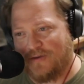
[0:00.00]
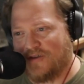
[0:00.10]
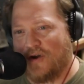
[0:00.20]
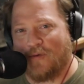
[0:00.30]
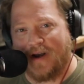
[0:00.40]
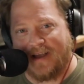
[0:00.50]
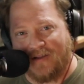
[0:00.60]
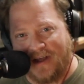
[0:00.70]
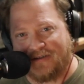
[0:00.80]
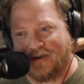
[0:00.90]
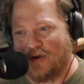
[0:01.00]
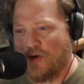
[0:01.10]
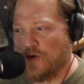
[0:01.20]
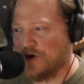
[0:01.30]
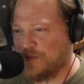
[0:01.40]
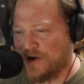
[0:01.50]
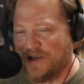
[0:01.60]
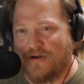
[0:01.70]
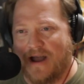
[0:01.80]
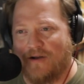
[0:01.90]
you start running electrical cord,
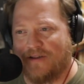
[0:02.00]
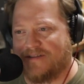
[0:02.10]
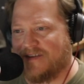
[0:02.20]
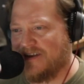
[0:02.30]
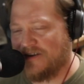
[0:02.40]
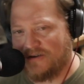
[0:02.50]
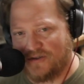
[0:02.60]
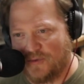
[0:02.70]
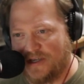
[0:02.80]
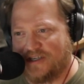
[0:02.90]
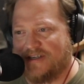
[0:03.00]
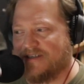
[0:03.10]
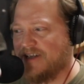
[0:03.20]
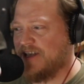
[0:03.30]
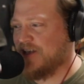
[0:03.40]
putting your outlets in and your switches.